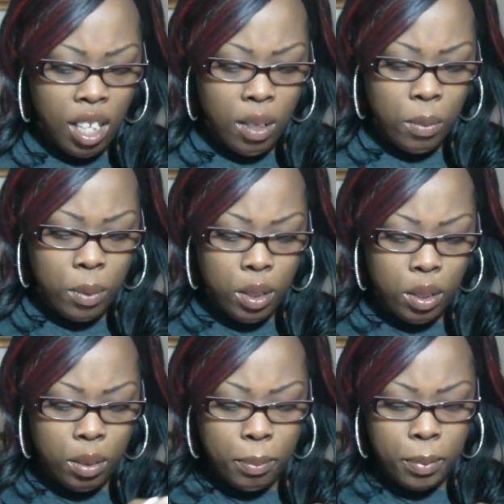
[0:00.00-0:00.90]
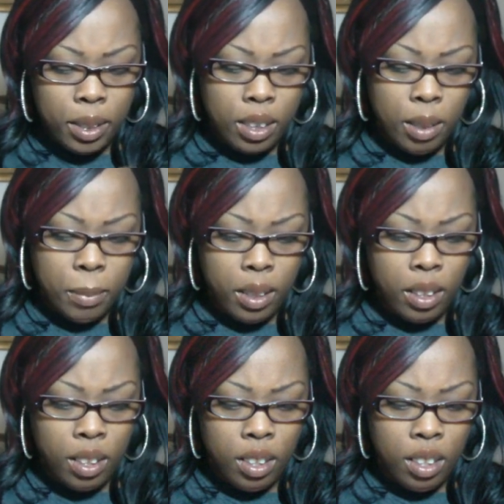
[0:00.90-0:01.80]
I don't want to mess up the
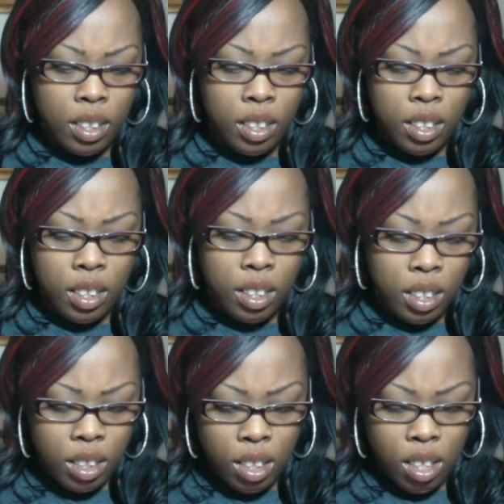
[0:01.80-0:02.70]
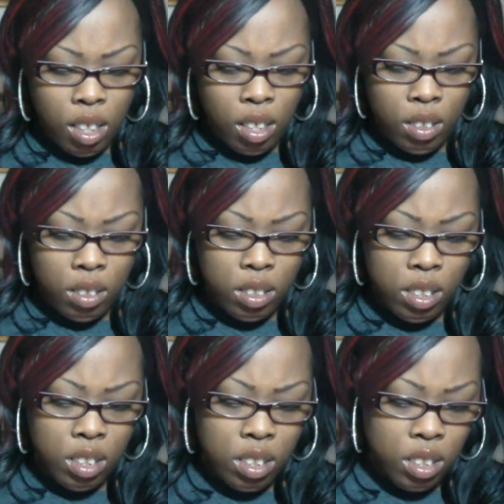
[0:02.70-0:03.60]
curls.